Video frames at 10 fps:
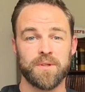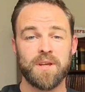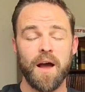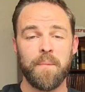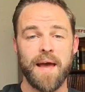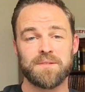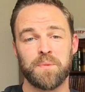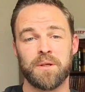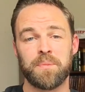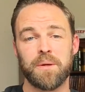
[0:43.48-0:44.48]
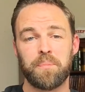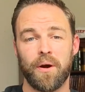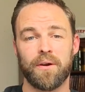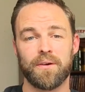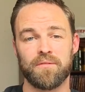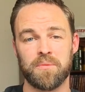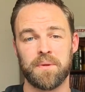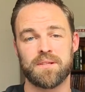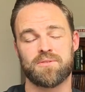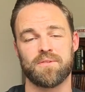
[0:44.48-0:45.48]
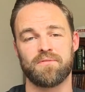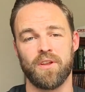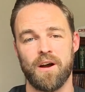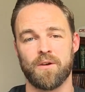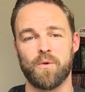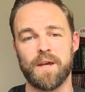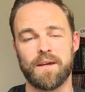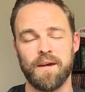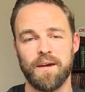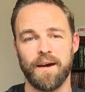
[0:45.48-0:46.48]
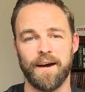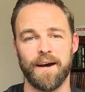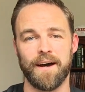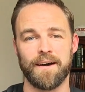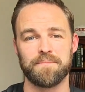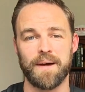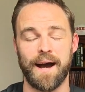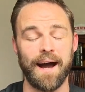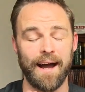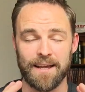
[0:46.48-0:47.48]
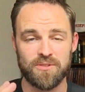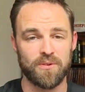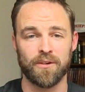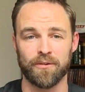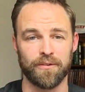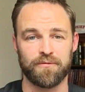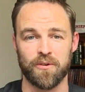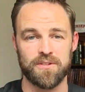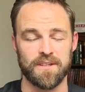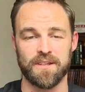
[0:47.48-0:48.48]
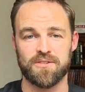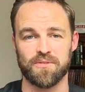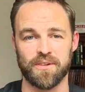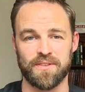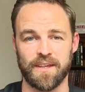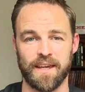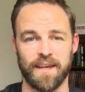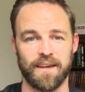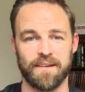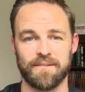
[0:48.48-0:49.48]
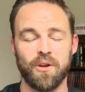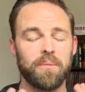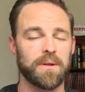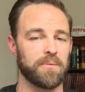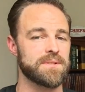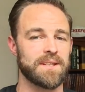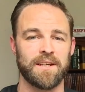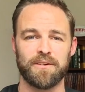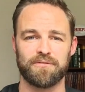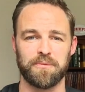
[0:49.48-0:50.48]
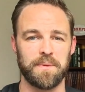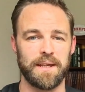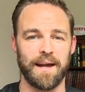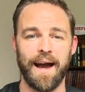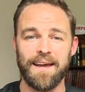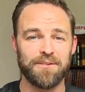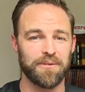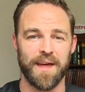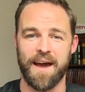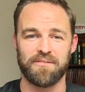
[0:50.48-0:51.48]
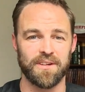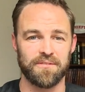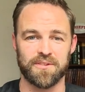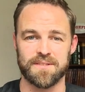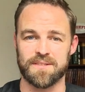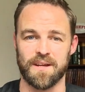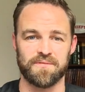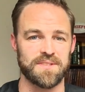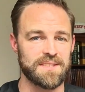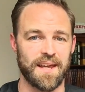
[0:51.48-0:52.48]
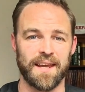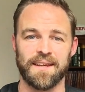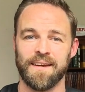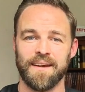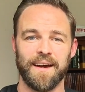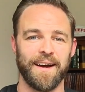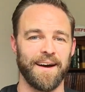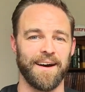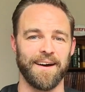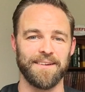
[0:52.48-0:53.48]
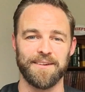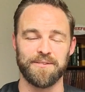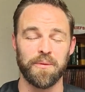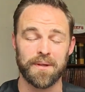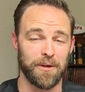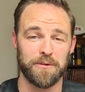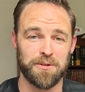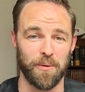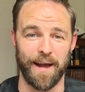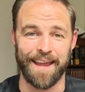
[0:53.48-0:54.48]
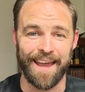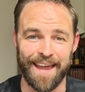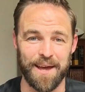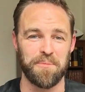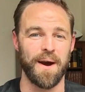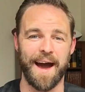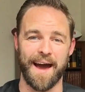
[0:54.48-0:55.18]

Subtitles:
when Tom asked me to be a part of the ministry vlog week, I struggled at first initially thinking, nobody wants to hear from me. I don't have enough good stuff to say. Nobody knows who I am.